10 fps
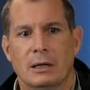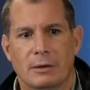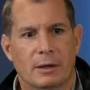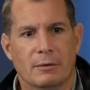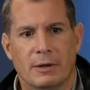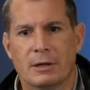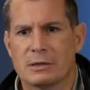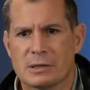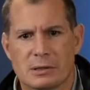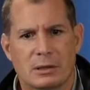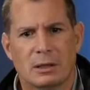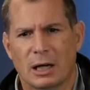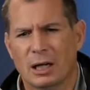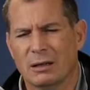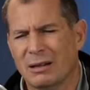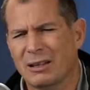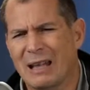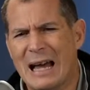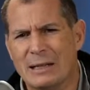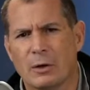There's a
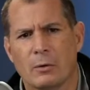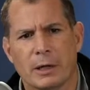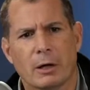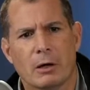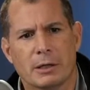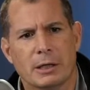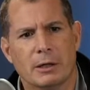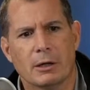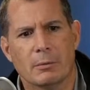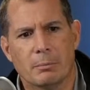lot going on here,